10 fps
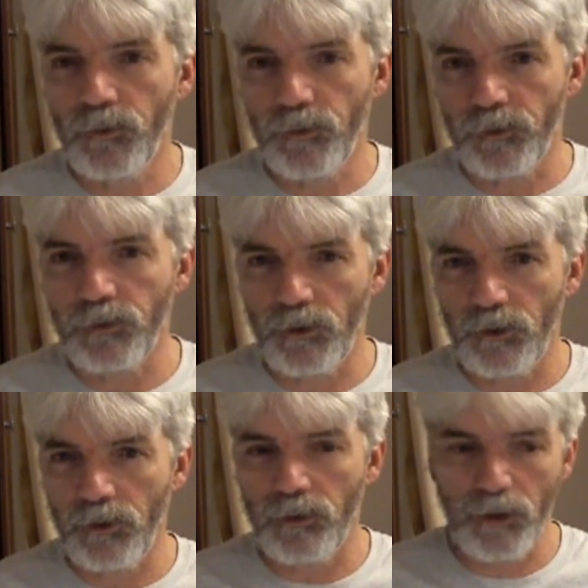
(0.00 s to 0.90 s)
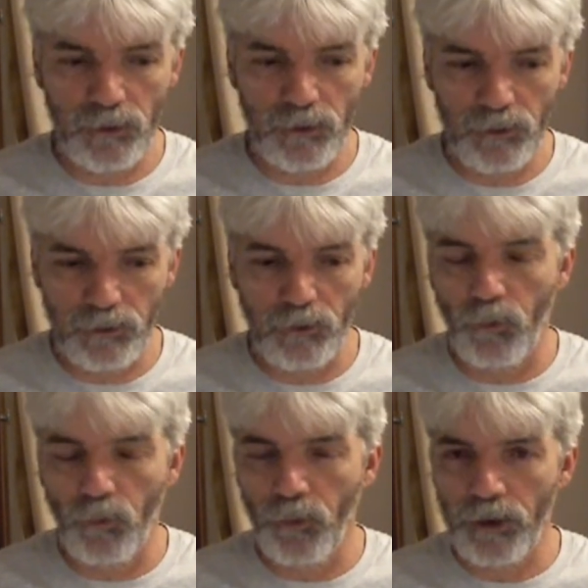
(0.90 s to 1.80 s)
Moses and
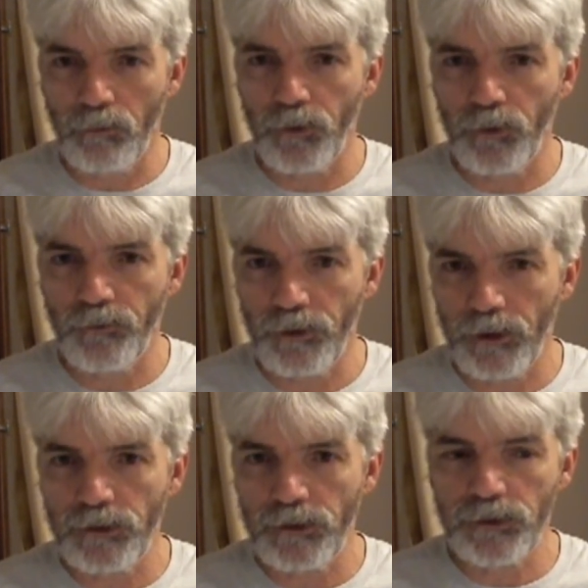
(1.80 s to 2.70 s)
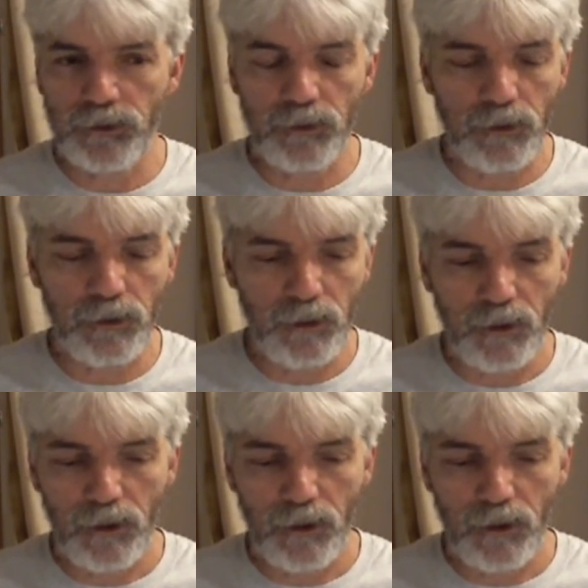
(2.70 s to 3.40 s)
the growing up of a nation.